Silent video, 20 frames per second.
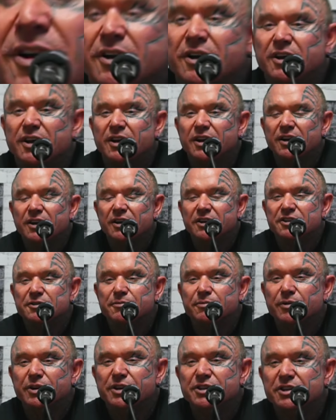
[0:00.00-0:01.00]
yeah,
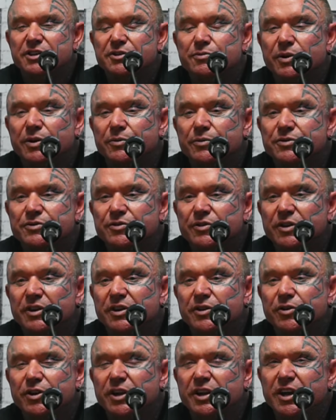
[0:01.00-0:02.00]
species one was
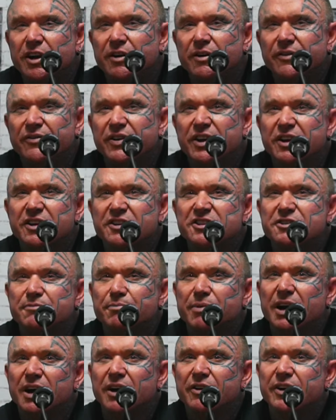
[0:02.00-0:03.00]
really good. I know. I think
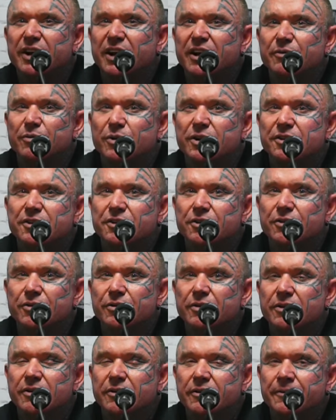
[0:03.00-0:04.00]
Gaspari had one
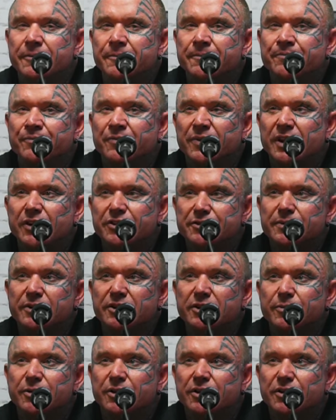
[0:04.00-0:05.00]
too. That was
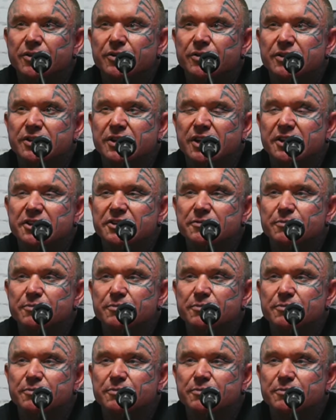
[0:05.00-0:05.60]
meant to be a good test